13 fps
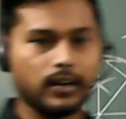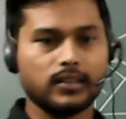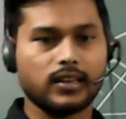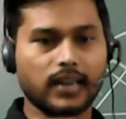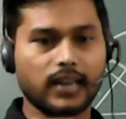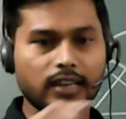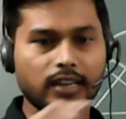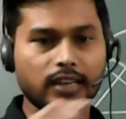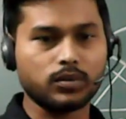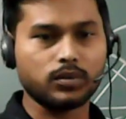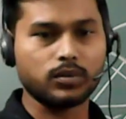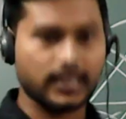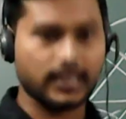length of the
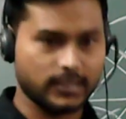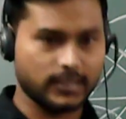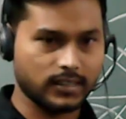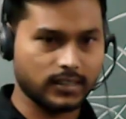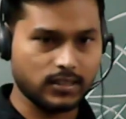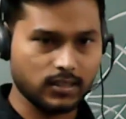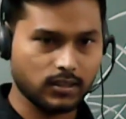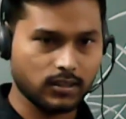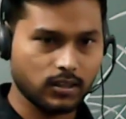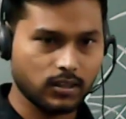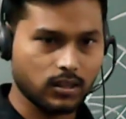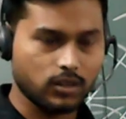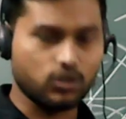tangent
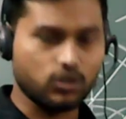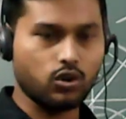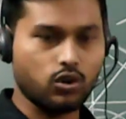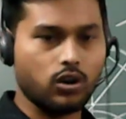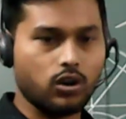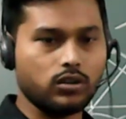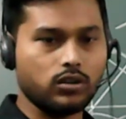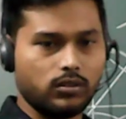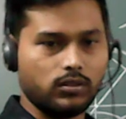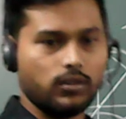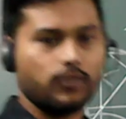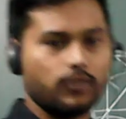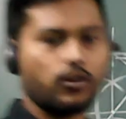drawn
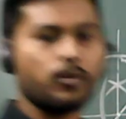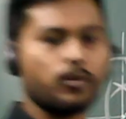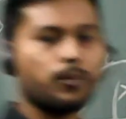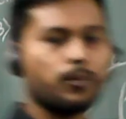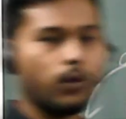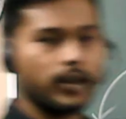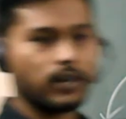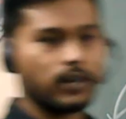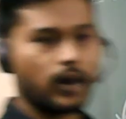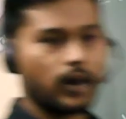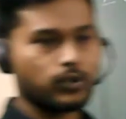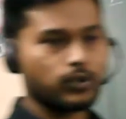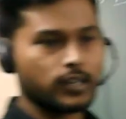from a point
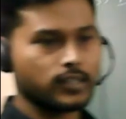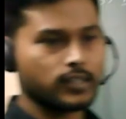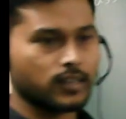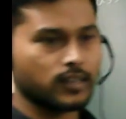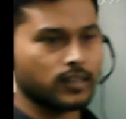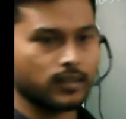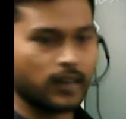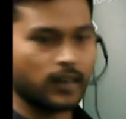outside the circle are